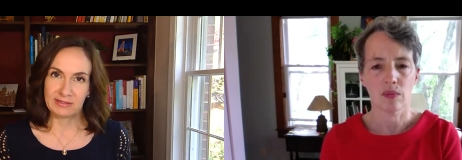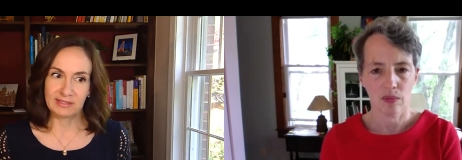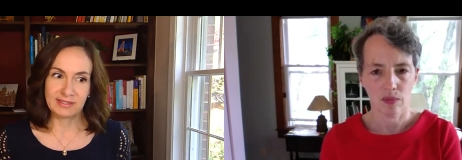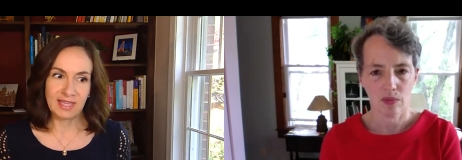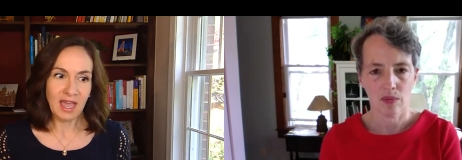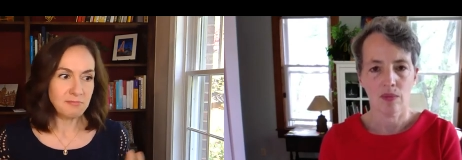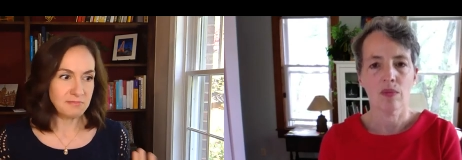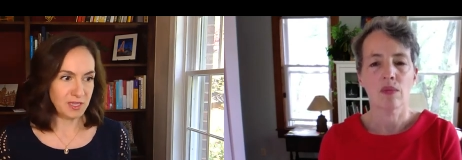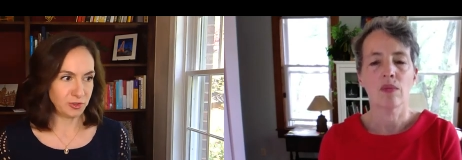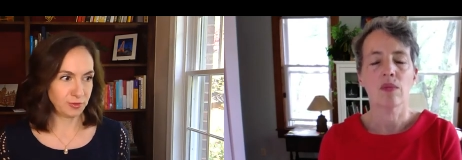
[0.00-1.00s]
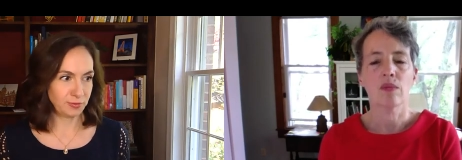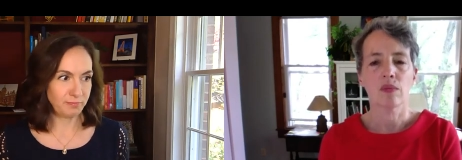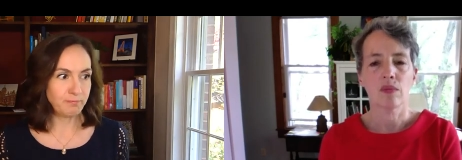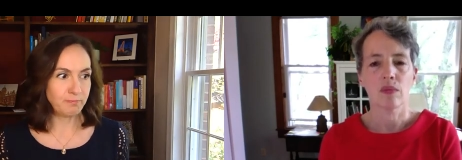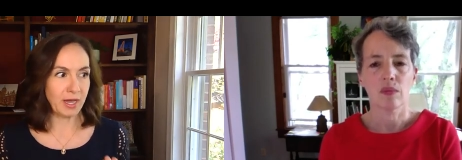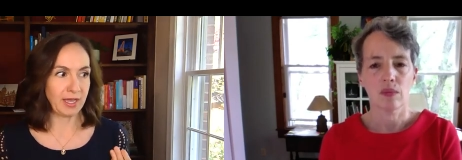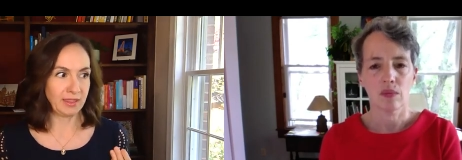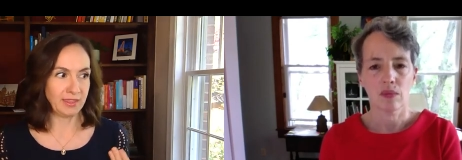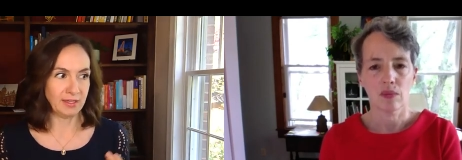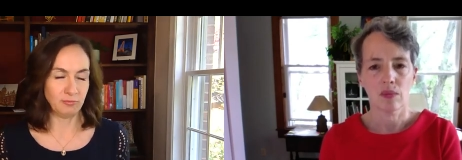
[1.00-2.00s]
Speaker 1: is that measured
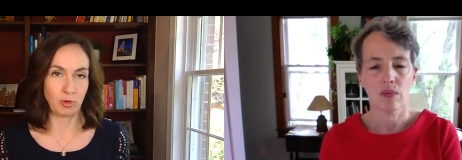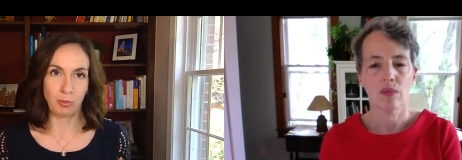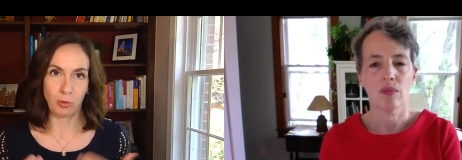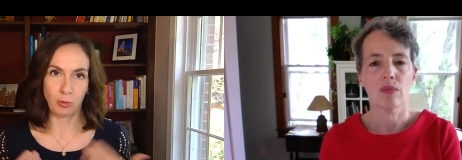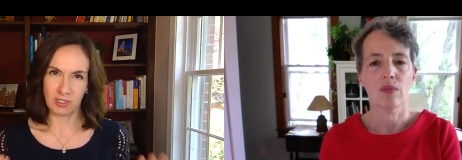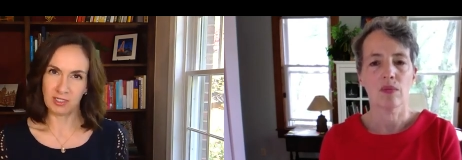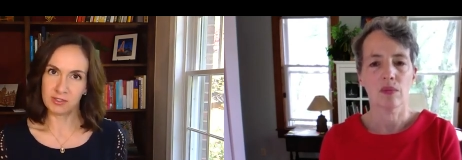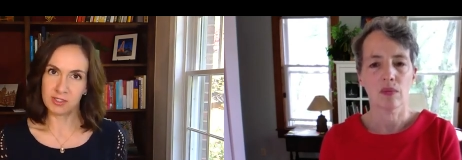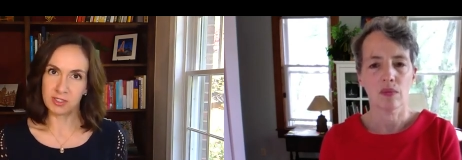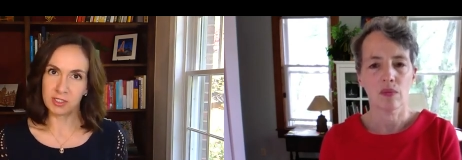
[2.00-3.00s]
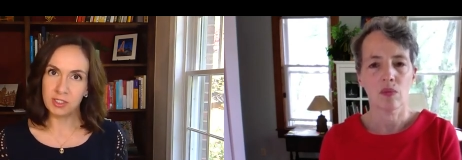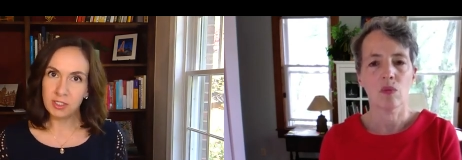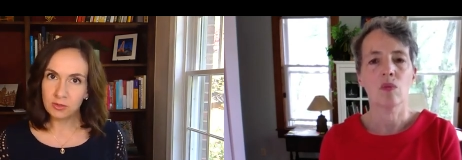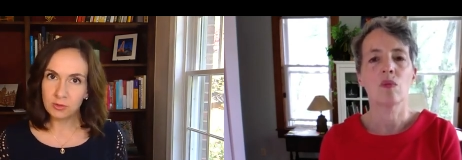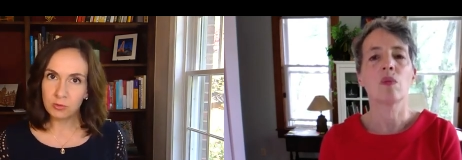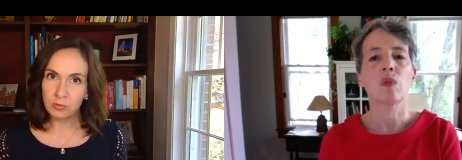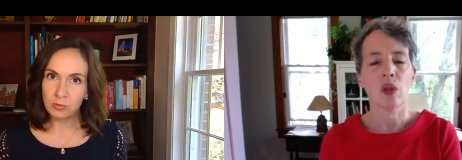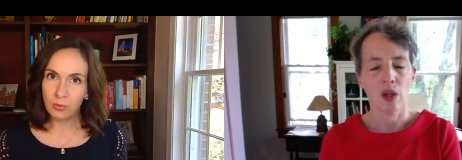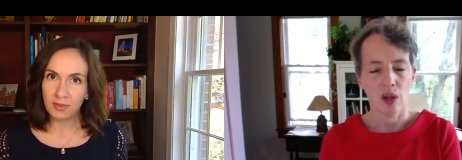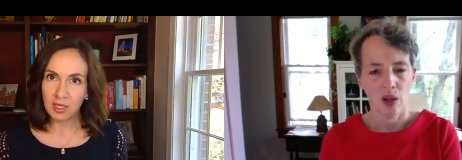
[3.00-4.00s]
by them reporting to you
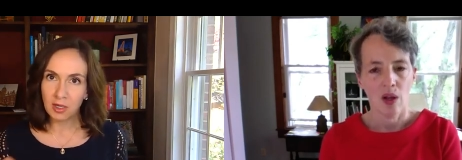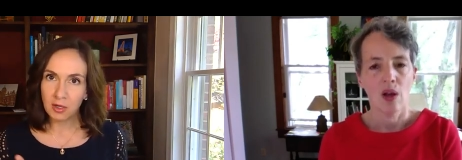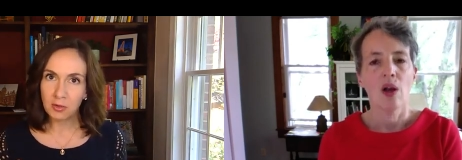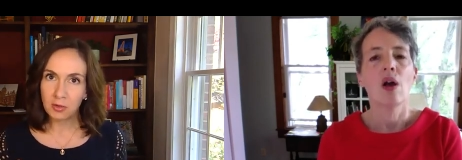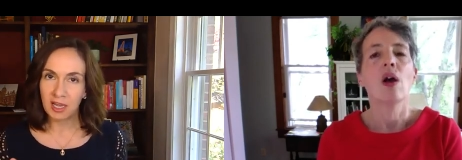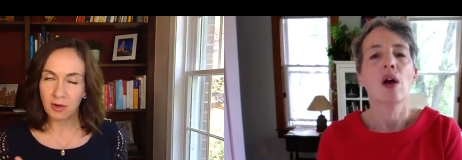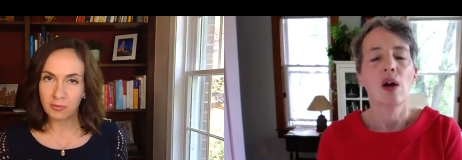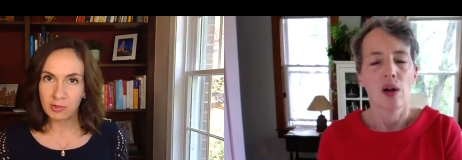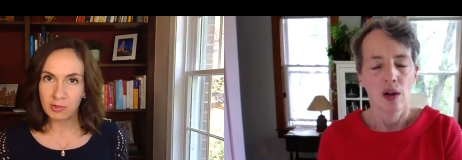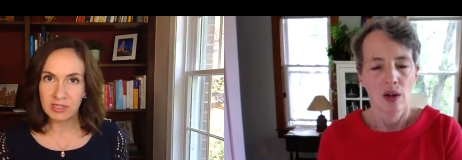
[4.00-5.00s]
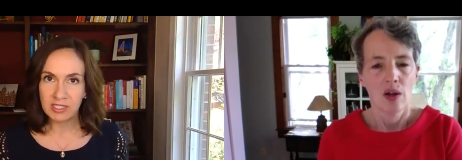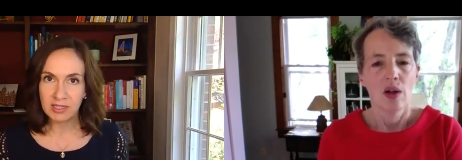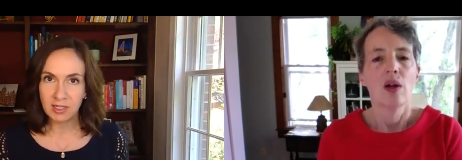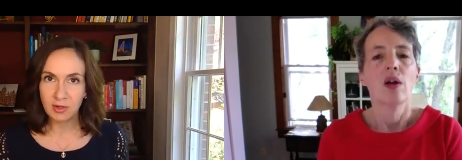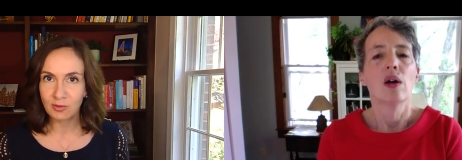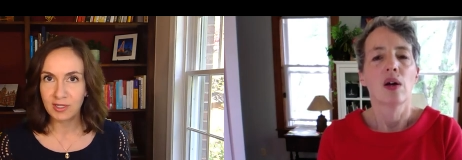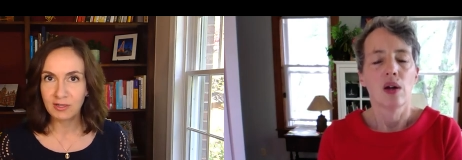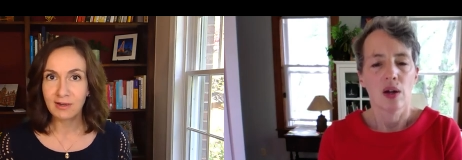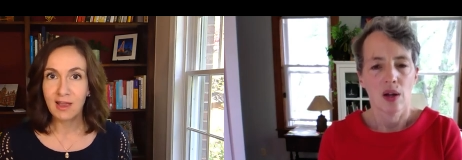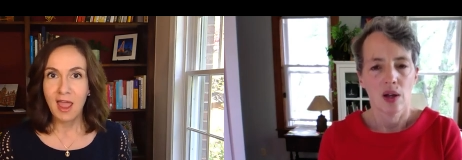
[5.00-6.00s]
where they go and how frequently they go
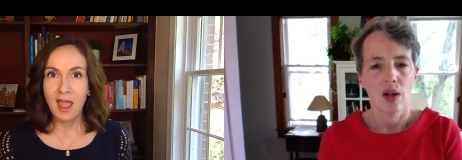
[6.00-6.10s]
there?